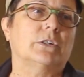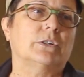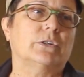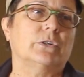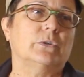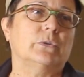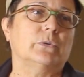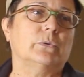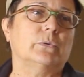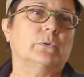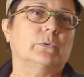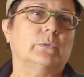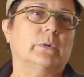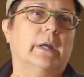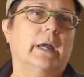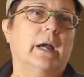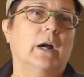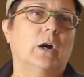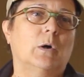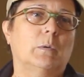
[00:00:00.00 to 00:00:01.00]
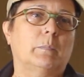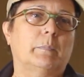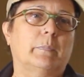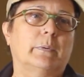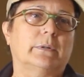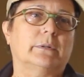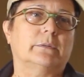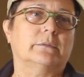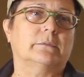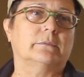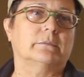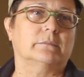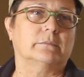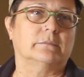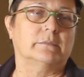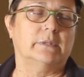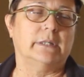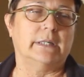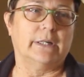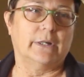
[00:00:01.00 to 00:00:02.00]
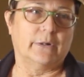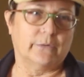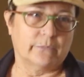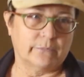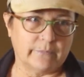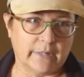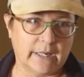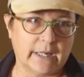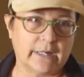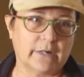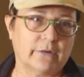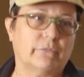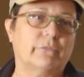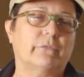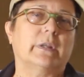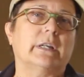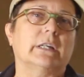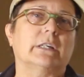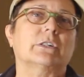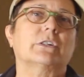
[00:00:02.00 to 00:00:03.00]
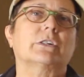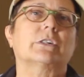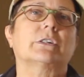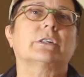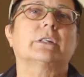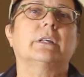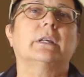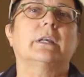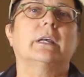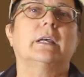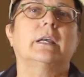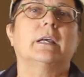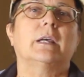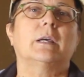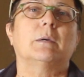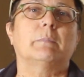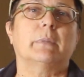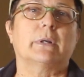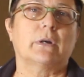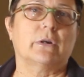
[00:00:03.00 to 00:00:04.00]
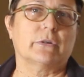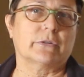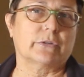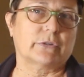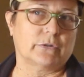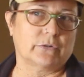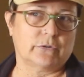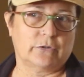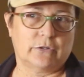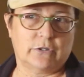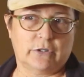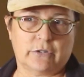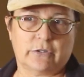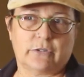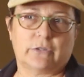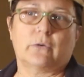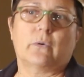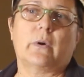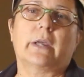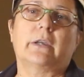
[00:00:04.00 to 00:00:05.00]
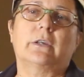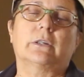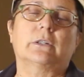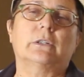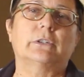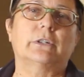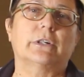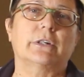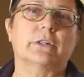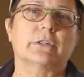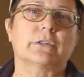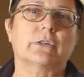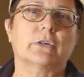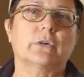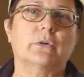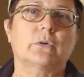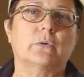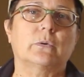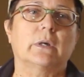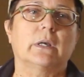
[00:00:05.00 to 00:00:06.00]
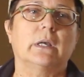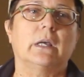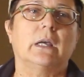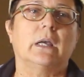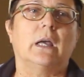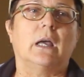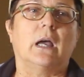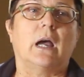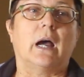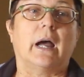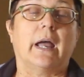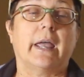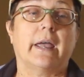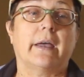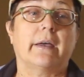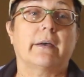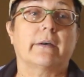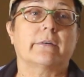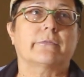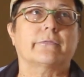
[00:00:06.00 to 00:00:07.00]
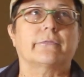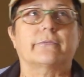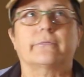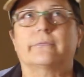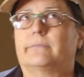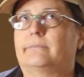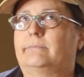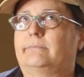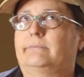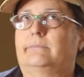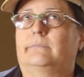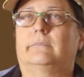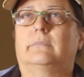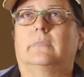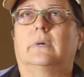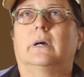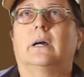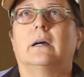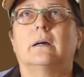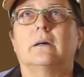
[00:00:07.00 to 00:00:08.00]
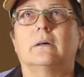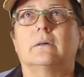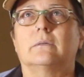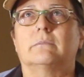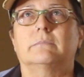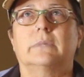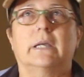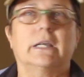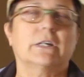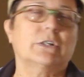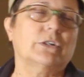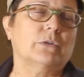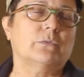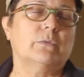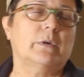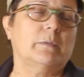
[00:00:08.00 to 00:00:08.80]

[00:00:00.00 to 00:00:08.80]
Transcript: to help, you know, get it finished, but also just so I could learn. So I have a uh, kitchen